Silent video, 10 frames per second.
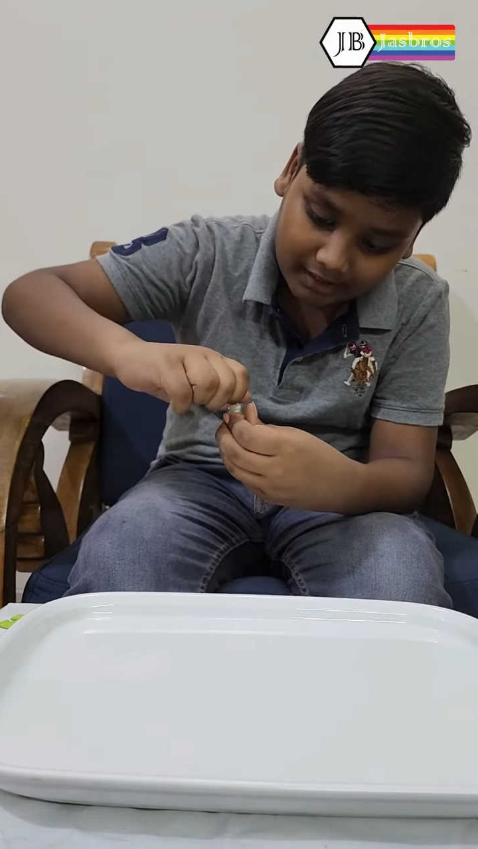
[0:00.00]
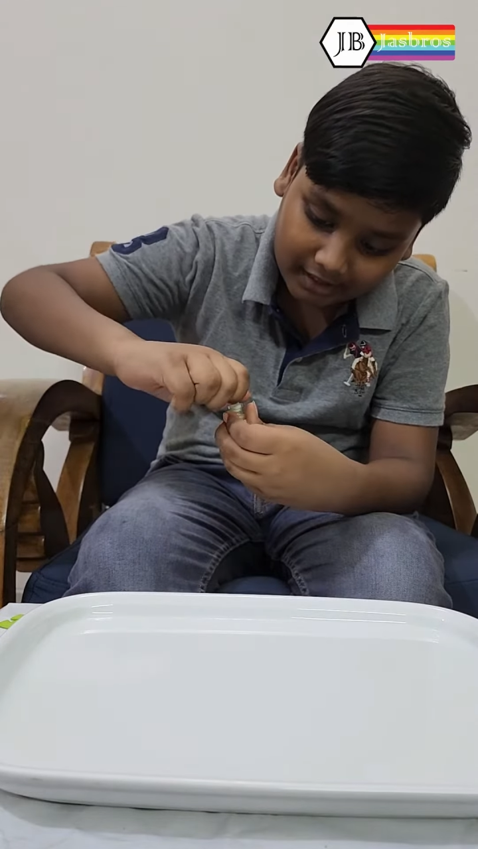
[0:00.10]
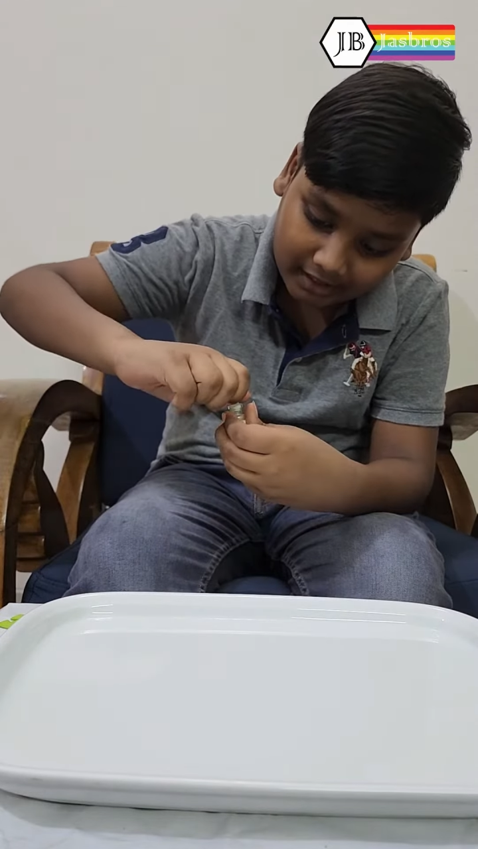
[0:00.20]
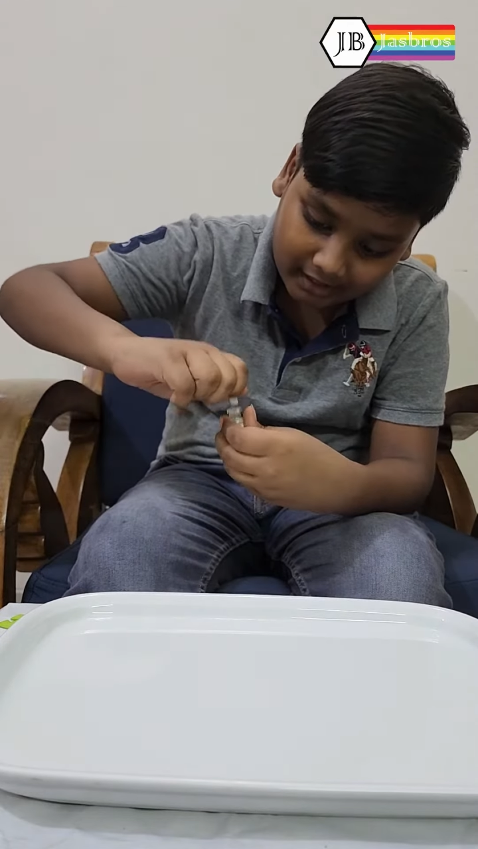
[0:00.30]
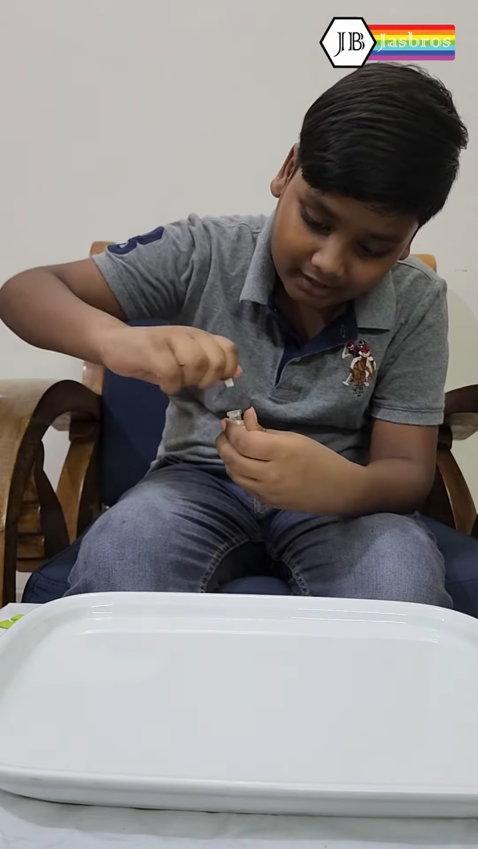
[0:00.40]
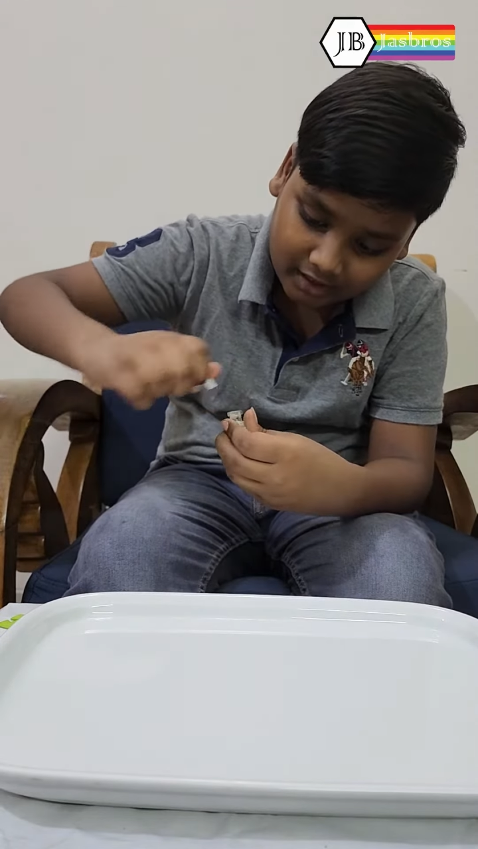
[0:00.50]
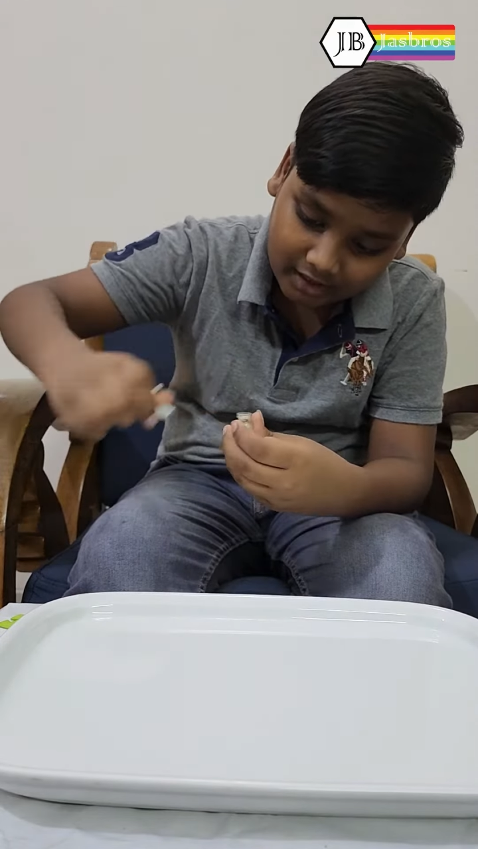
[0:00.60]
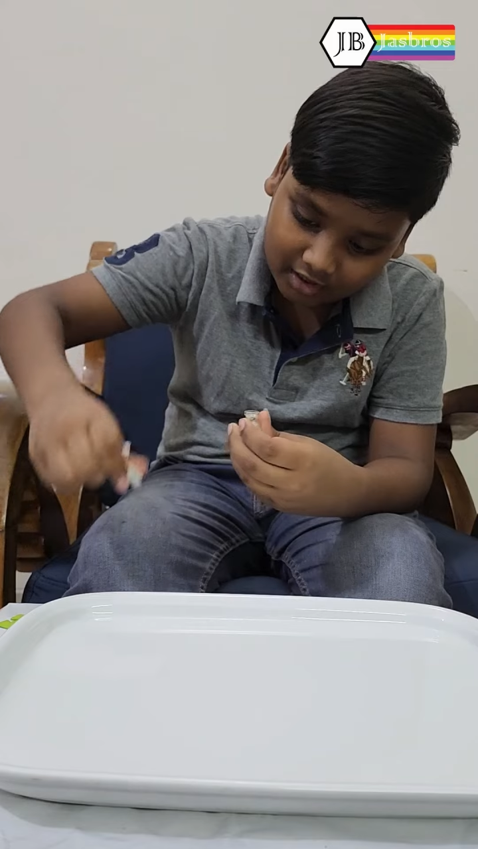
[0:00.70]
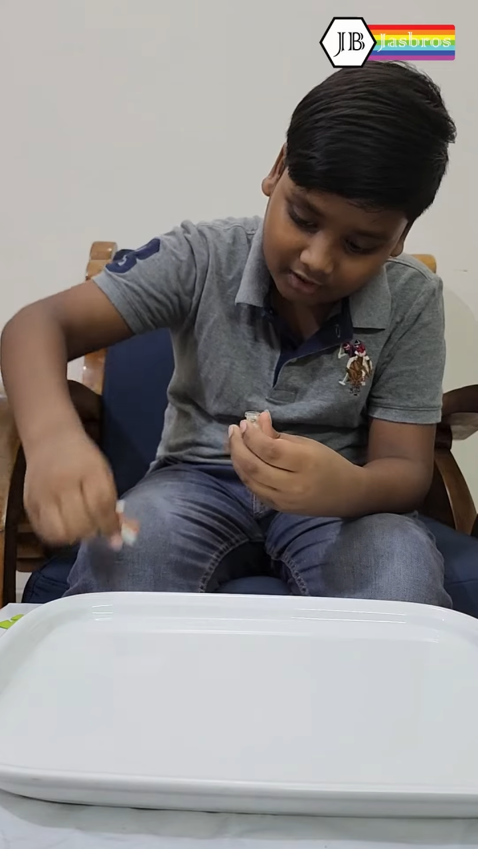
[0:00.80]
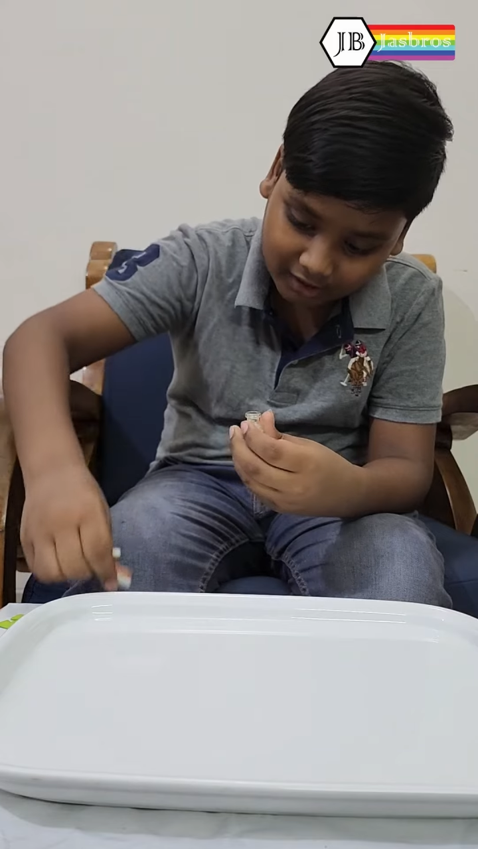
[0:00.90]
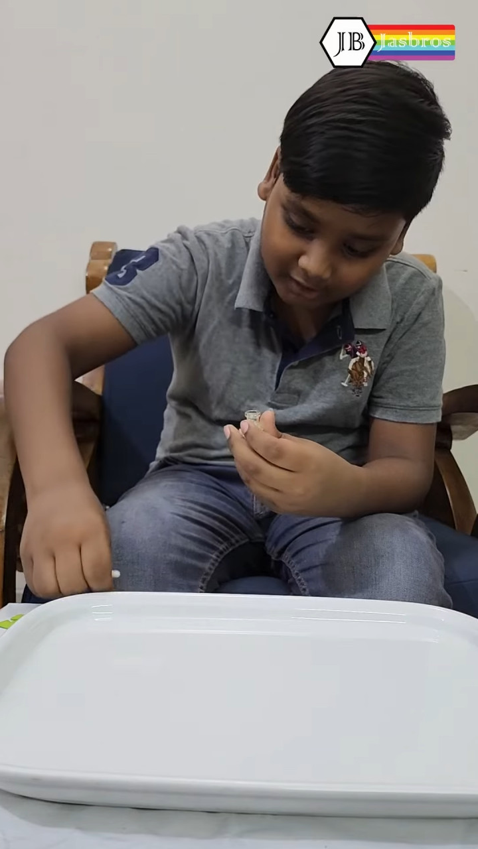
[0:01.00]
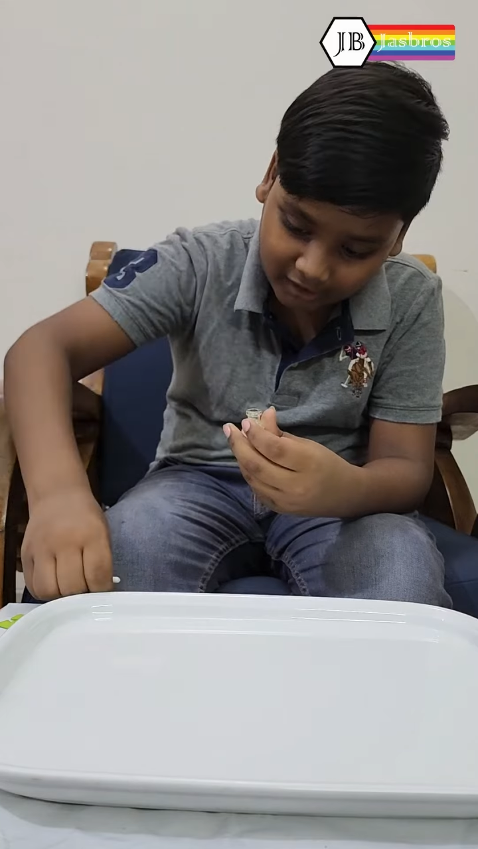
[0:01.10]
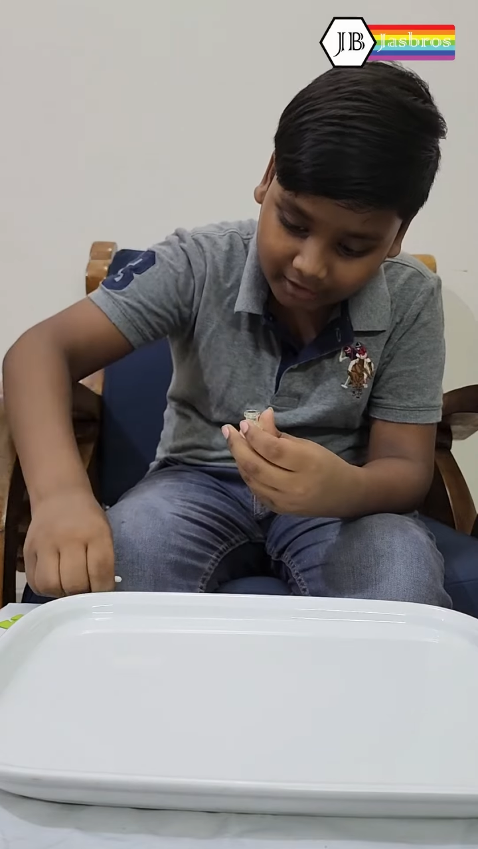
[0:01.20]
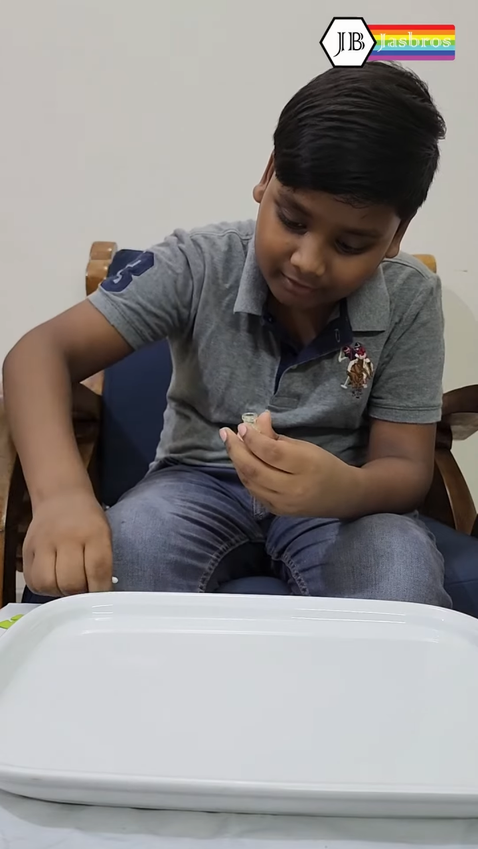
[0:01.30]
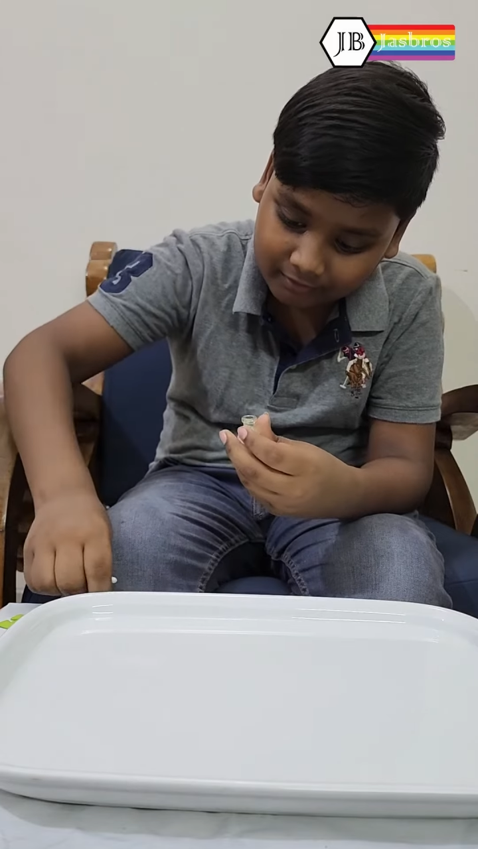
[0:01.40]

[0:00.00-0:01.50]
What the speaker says: in the dish cleaner.